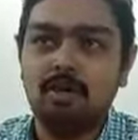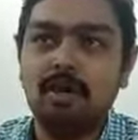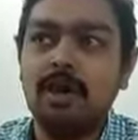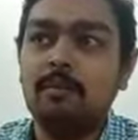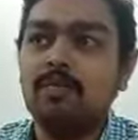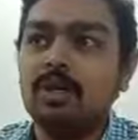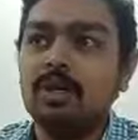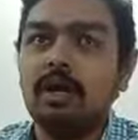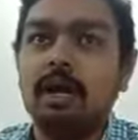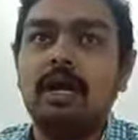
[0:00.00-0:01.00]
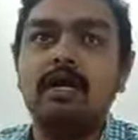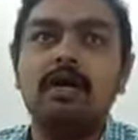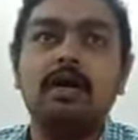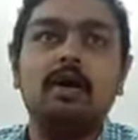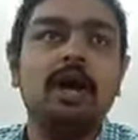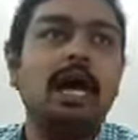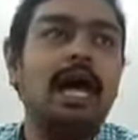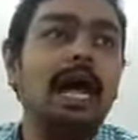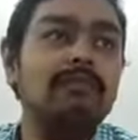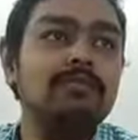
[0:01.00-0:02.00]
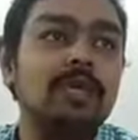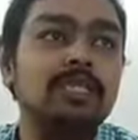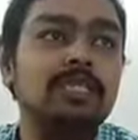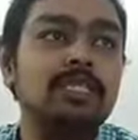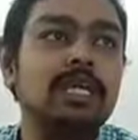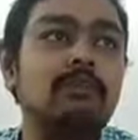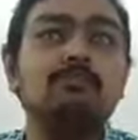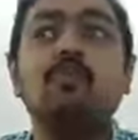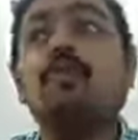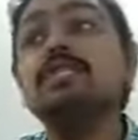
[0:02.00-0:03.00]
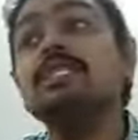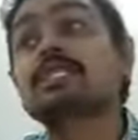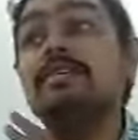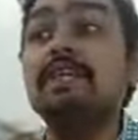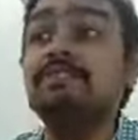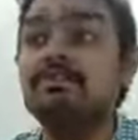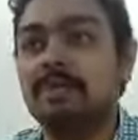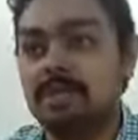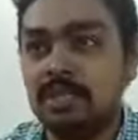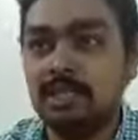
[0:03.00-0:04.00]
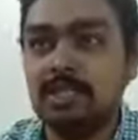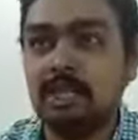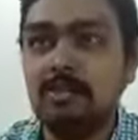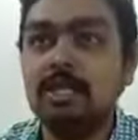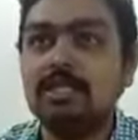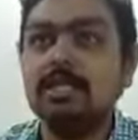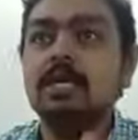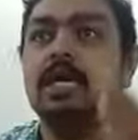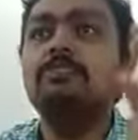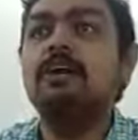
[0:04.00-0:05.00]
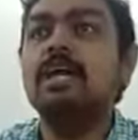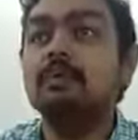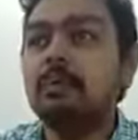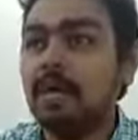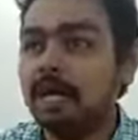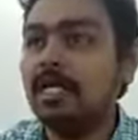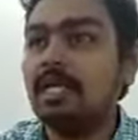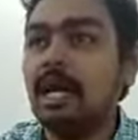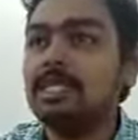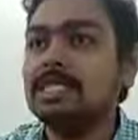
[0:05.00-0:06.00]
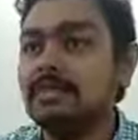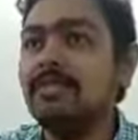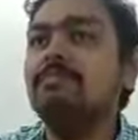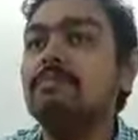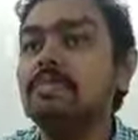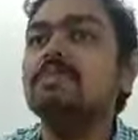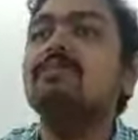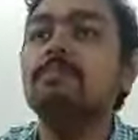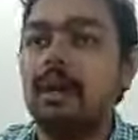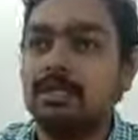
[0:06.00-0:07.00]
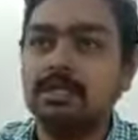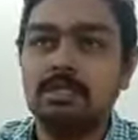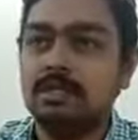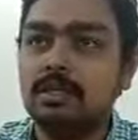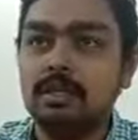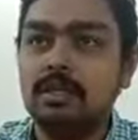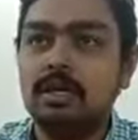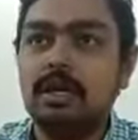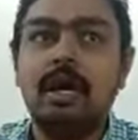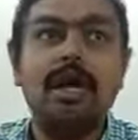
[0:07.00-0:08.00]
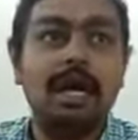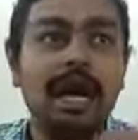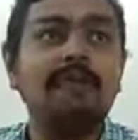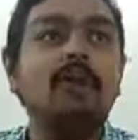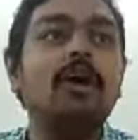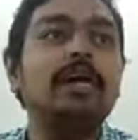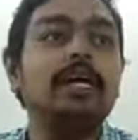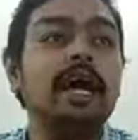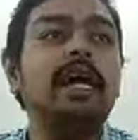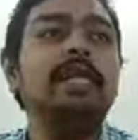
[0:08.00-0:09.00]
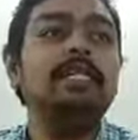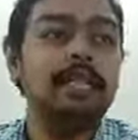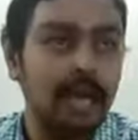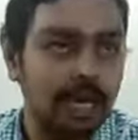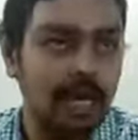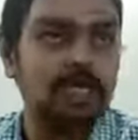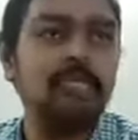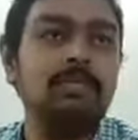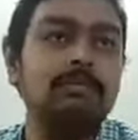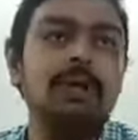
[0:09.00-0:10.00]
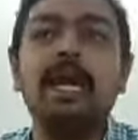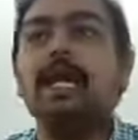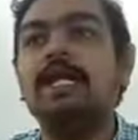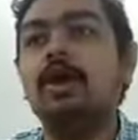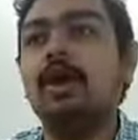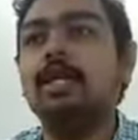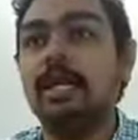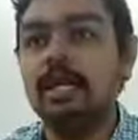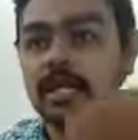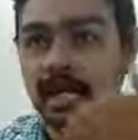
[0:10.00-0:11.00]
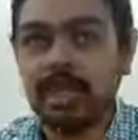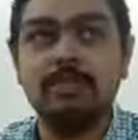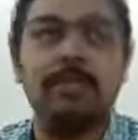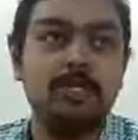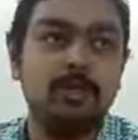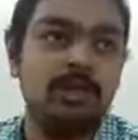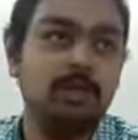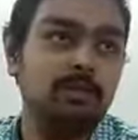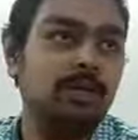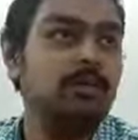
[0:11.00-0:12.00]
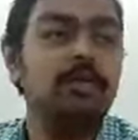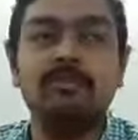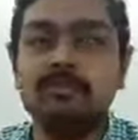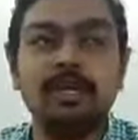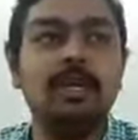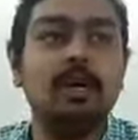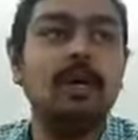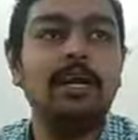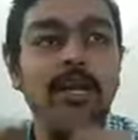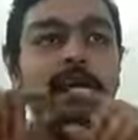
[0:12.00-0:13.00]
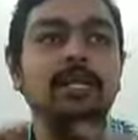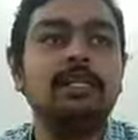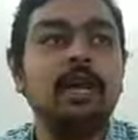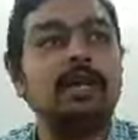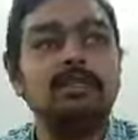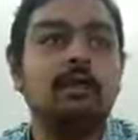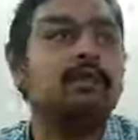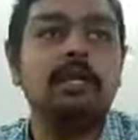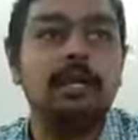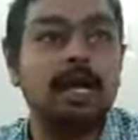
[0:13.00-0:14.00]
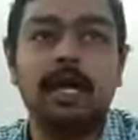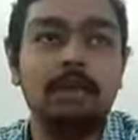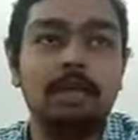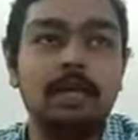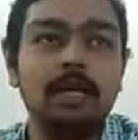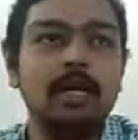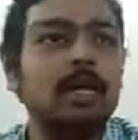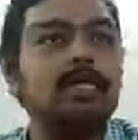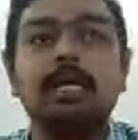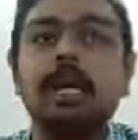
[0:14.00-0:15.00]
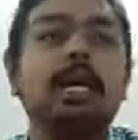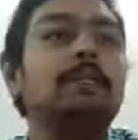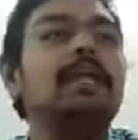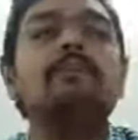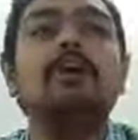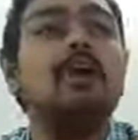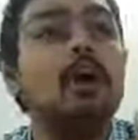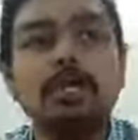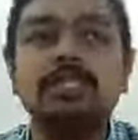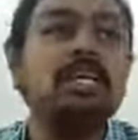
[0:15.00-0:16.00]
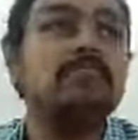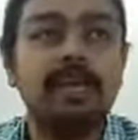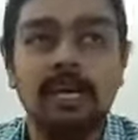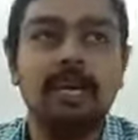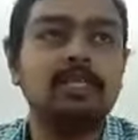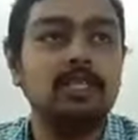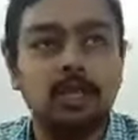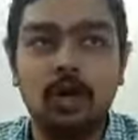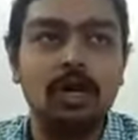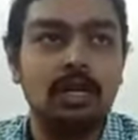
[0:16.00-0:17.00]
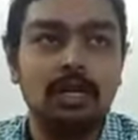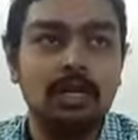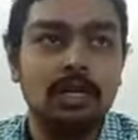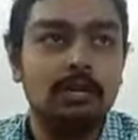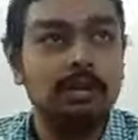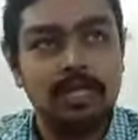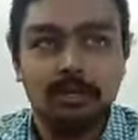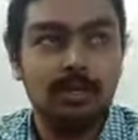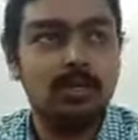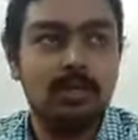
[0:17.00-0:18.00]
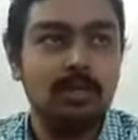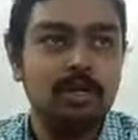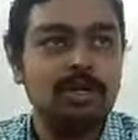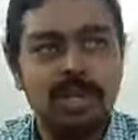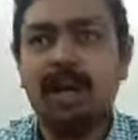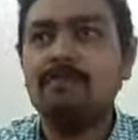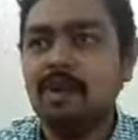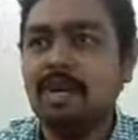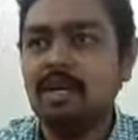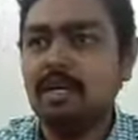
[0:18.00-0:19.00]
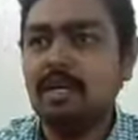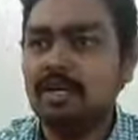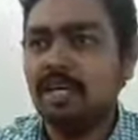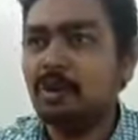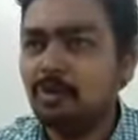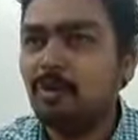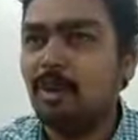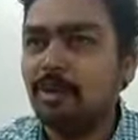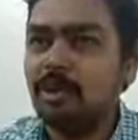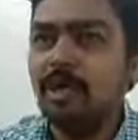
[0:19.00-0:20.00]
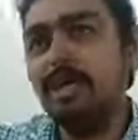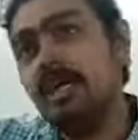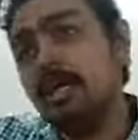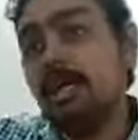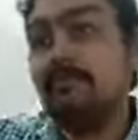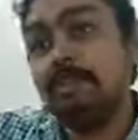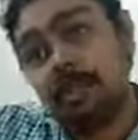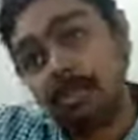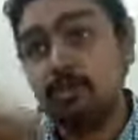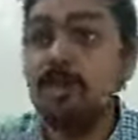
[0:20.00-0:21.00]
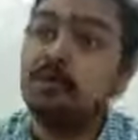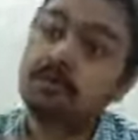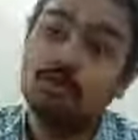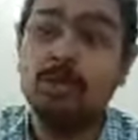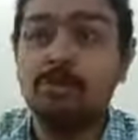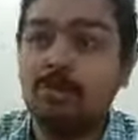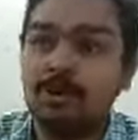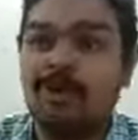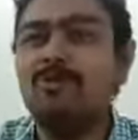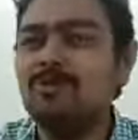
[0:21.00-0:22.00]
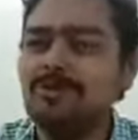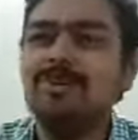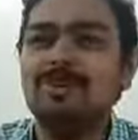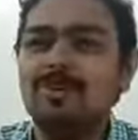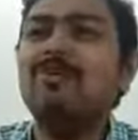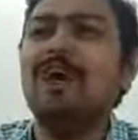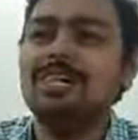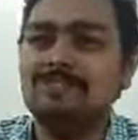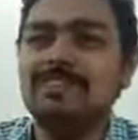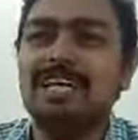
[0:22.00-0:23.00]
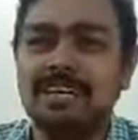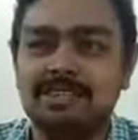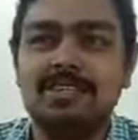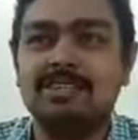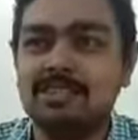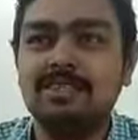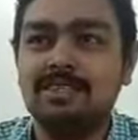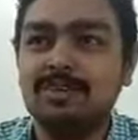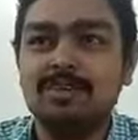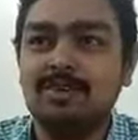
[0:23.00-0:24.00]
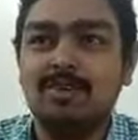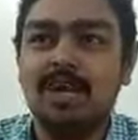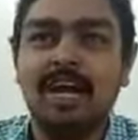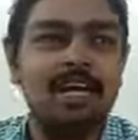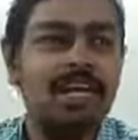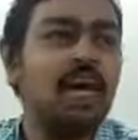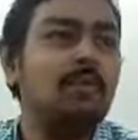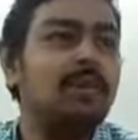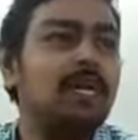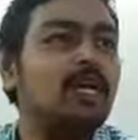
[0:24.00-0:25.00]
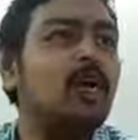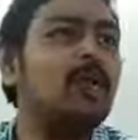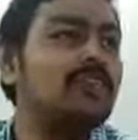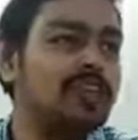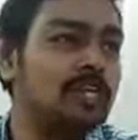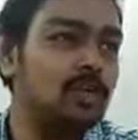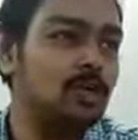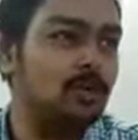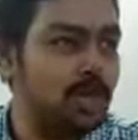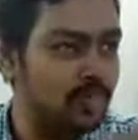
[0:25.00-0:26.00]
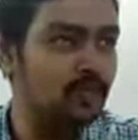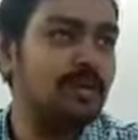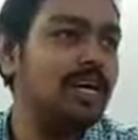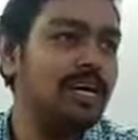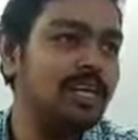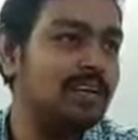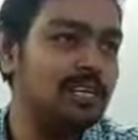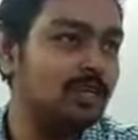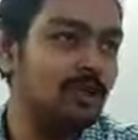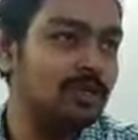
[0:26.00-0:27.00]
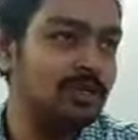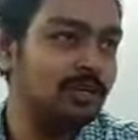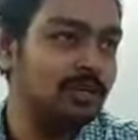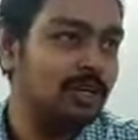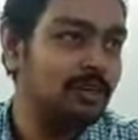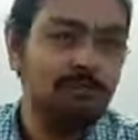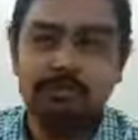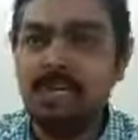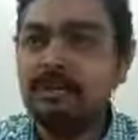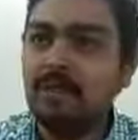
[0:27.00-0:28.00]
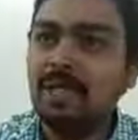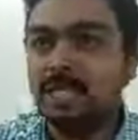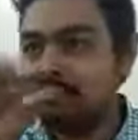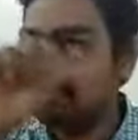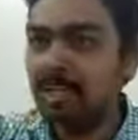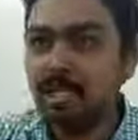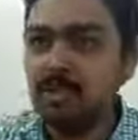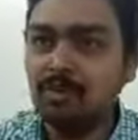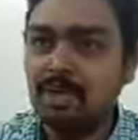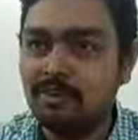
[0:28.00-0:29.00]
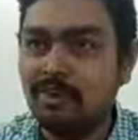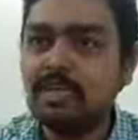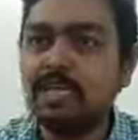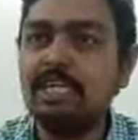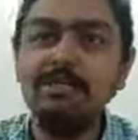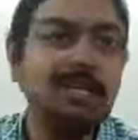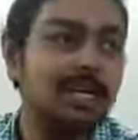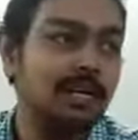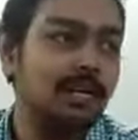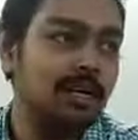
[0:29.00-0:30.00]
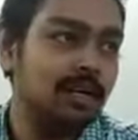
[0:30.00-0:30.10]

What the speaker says: Okay, and I have success rate of more than 75%. That means if 100 people attend the class, 75% will pass. And I have All India 18th rank last attempt. May 18, All India 18th rank is my student. But you would have seen All India 18th rank is some other academy. That academy never launched their final classes at all. But they have money. They can put whatever. India liye first rank kuda avanga student potukalam. Who asked for statistics? Okay, and denominator no one will disclose. Only numerator they will disclose. 15 pass na 15 is the numerator. What is the denominator?